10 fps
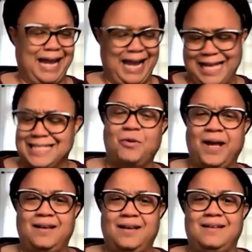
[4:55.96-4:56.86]

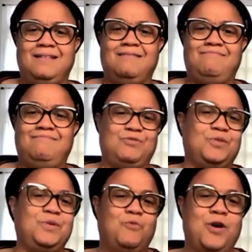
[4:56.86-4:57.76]
antiquated. They're
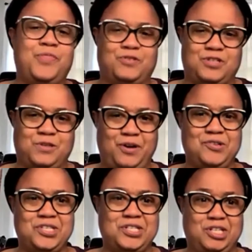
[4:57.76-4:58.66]
doing what they're
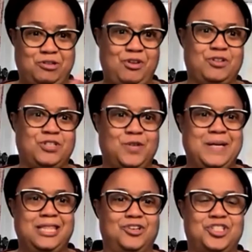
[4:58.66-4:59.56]
supposed to do. They're
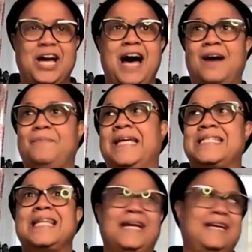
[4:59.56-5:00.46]
doing their job.
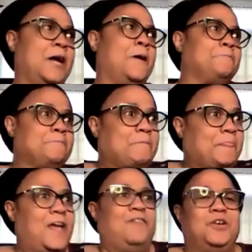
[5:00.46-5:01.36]
It's like
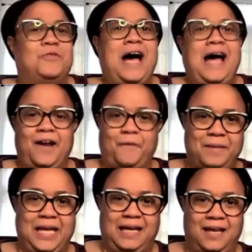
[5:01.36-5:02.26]
if you
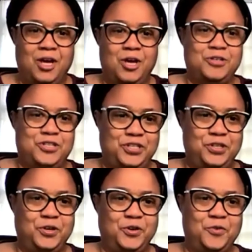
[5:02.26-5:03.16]
hire me
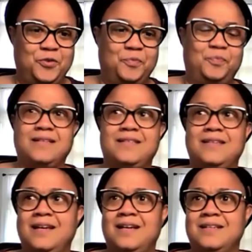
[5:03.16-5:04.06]
to
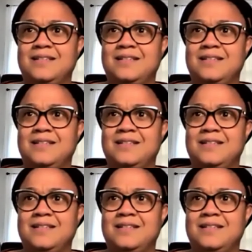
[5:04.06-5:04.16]
plant